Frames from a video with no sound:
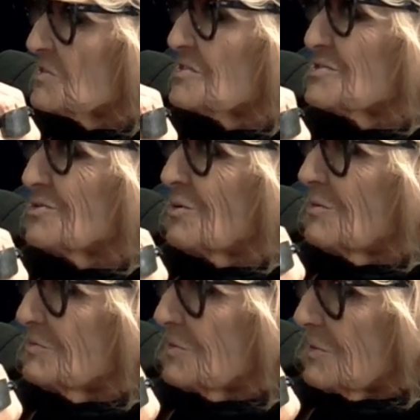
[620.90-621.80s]
it's
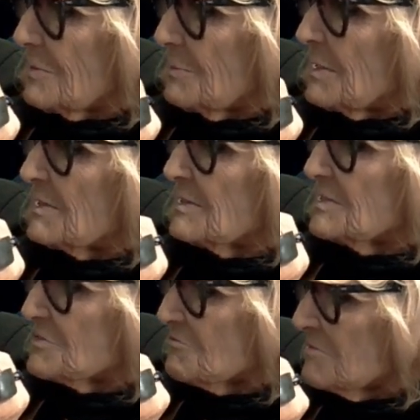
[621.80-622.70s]
awful. Apparently,
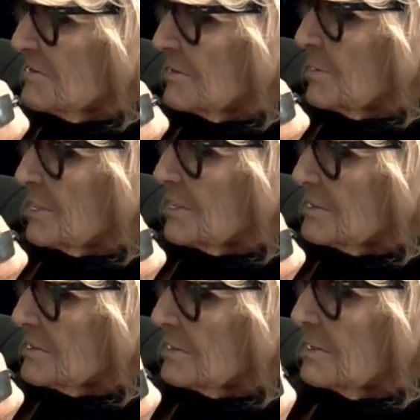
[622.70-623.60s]
it's really
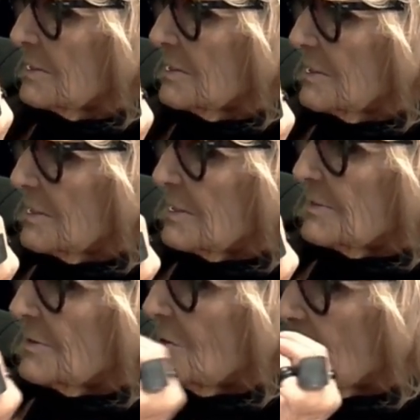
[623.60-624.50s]
bad.
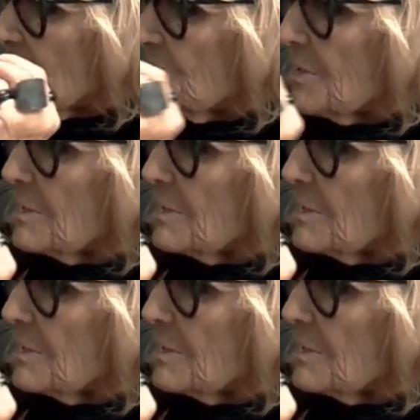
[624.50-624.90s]
The whole thing